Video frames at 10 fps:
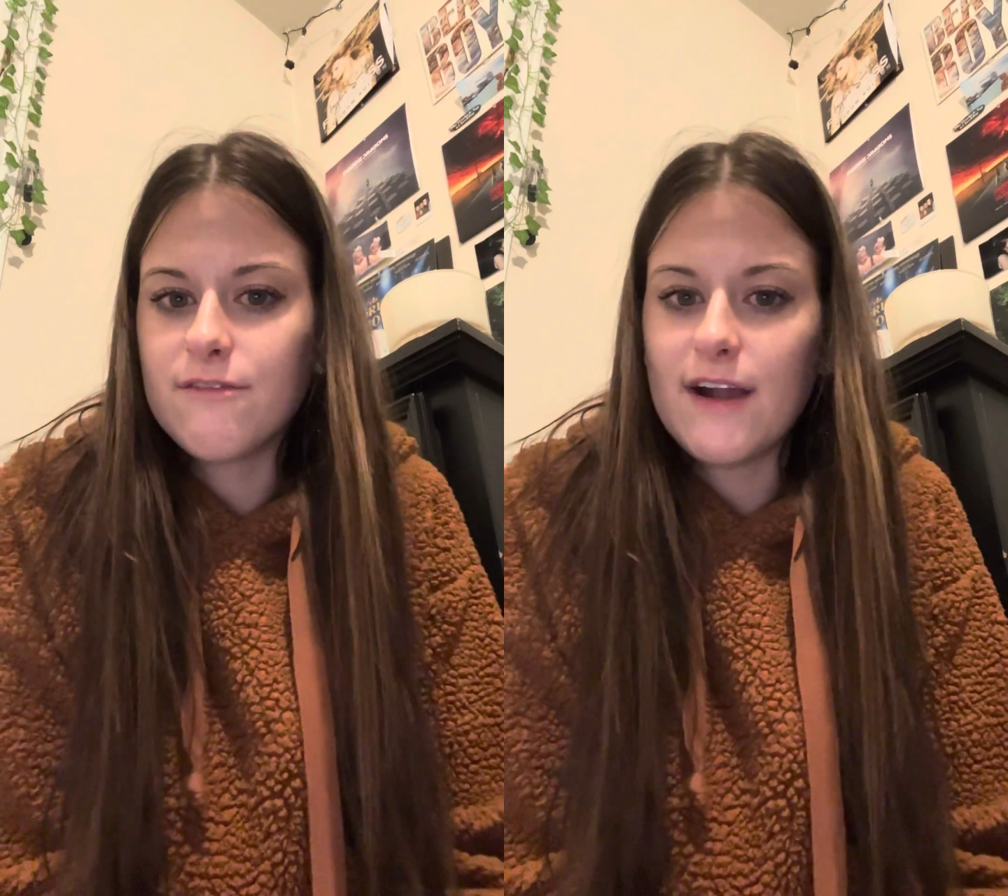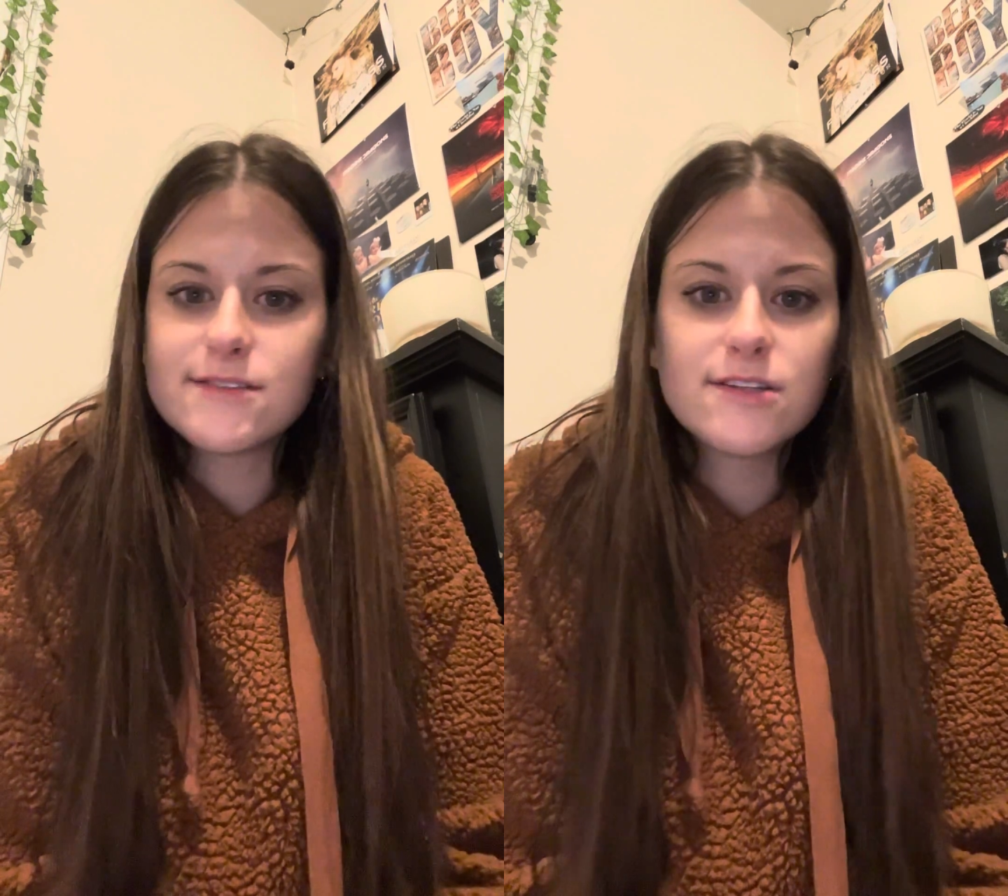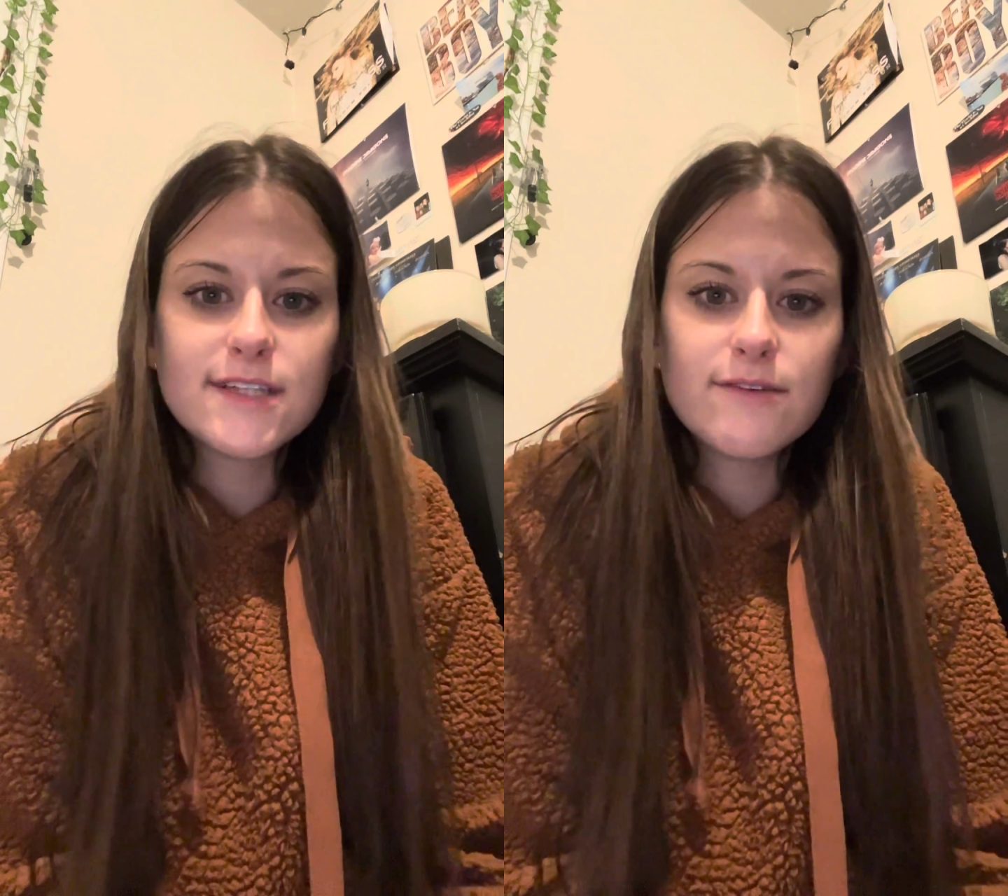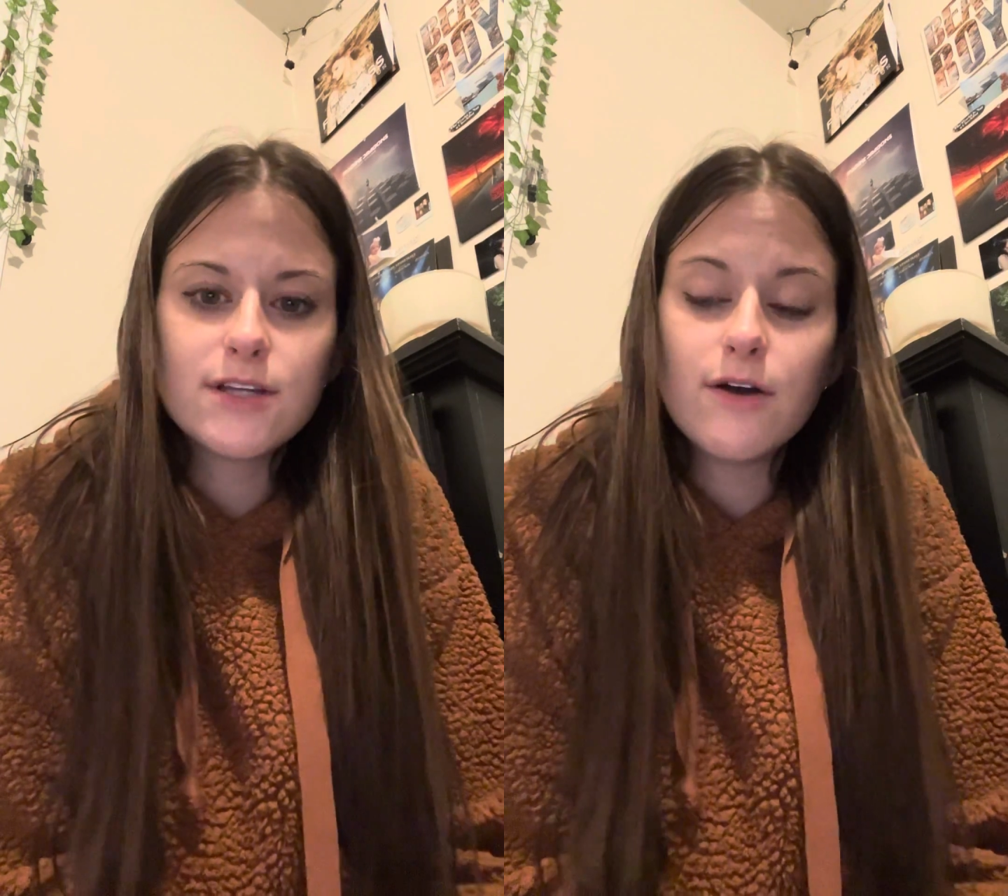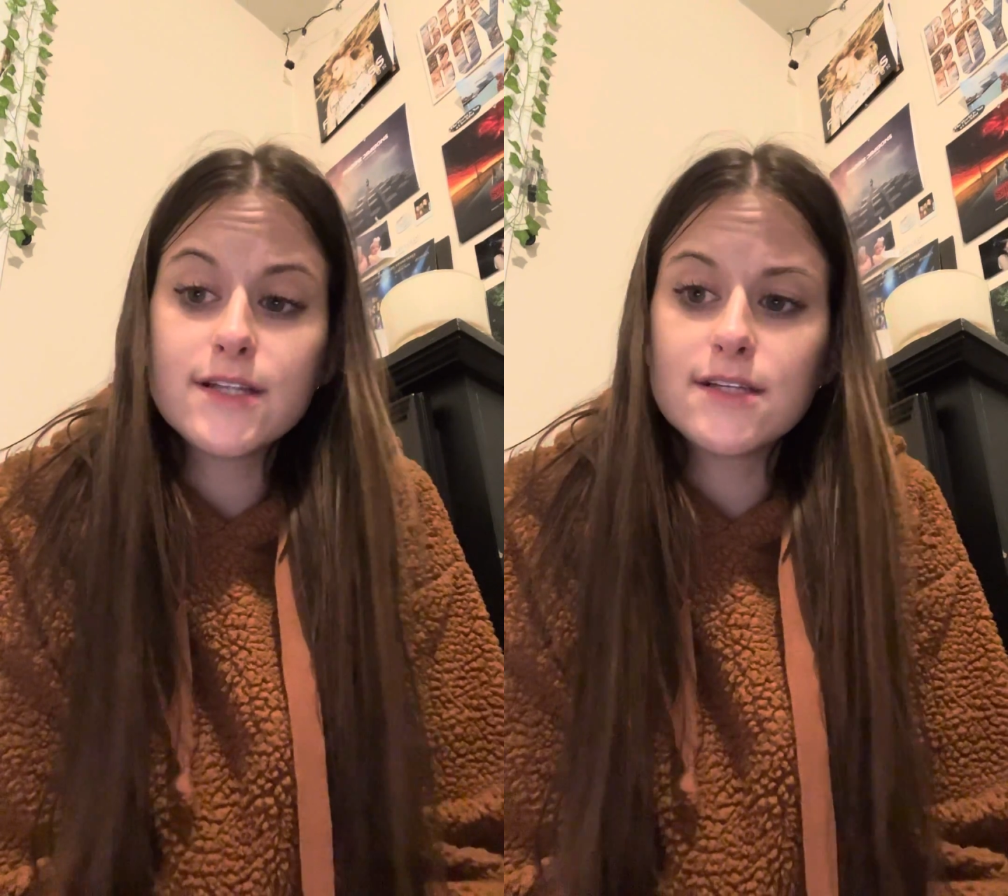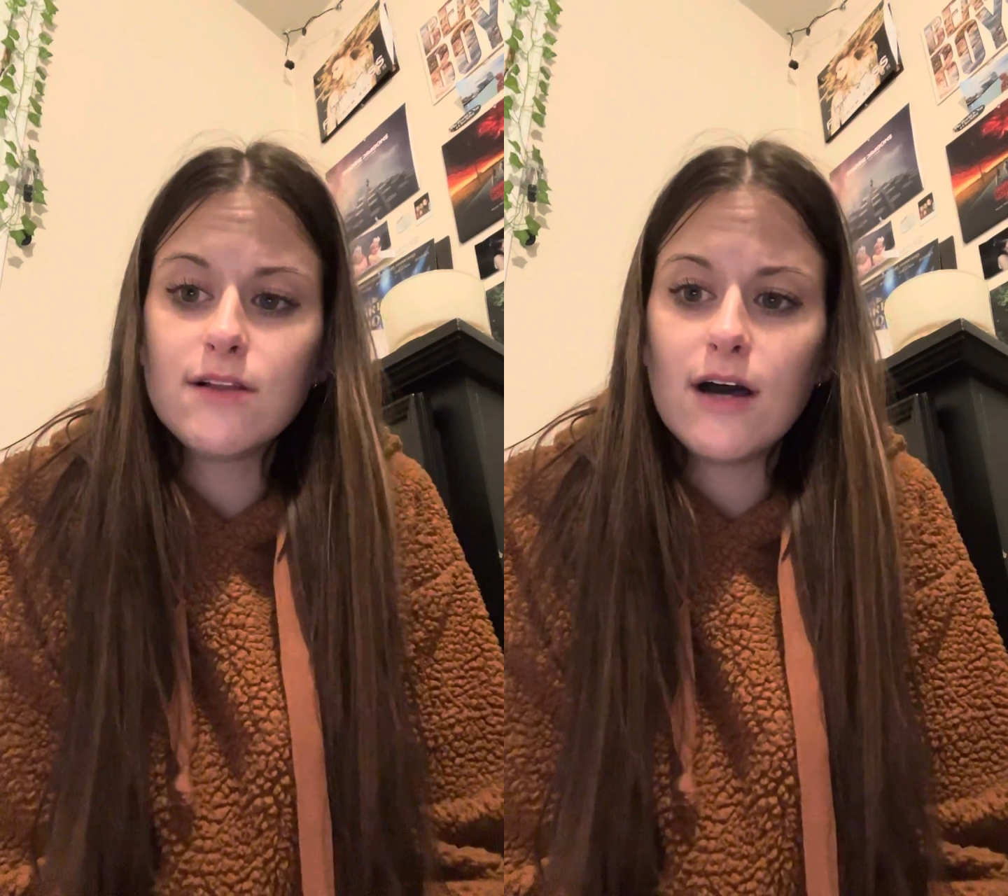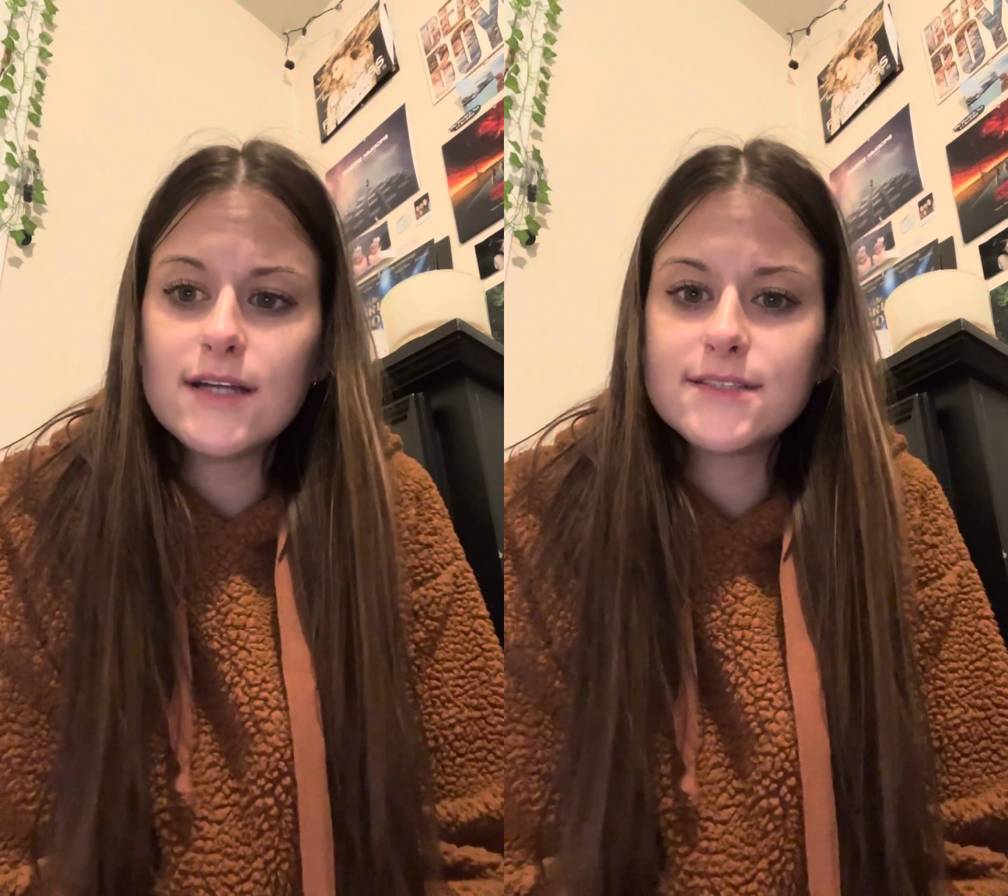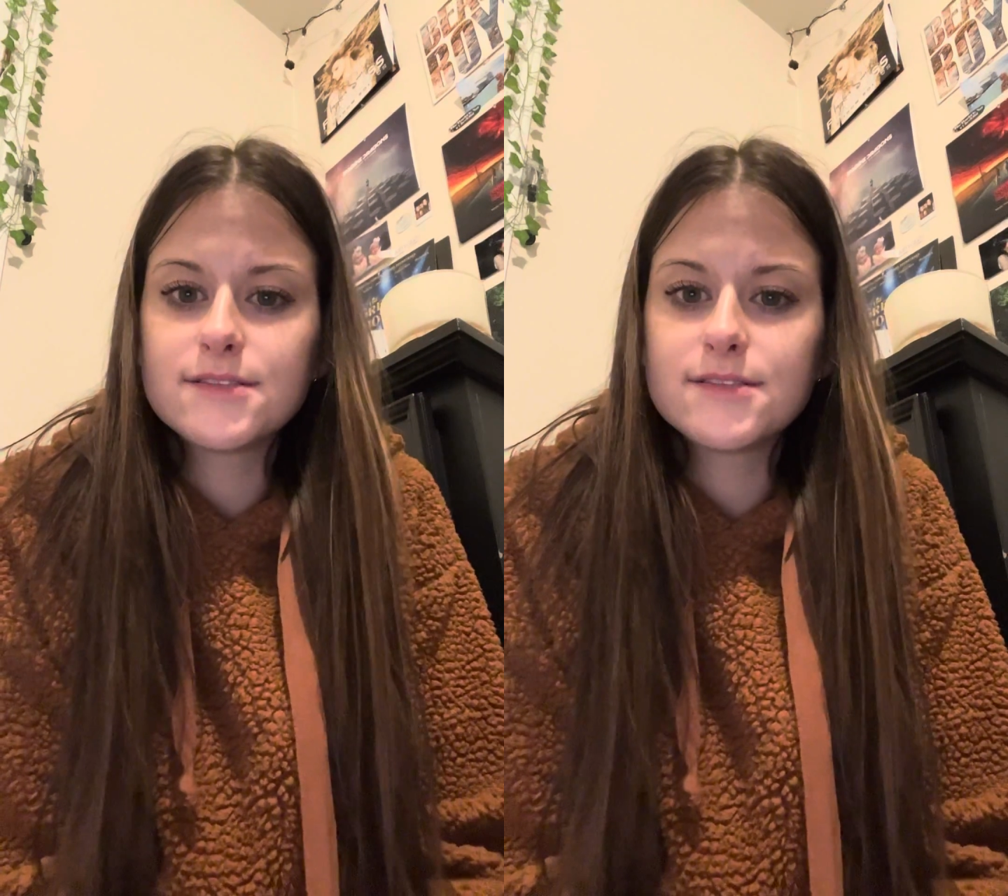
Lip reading: factors that would go into laws.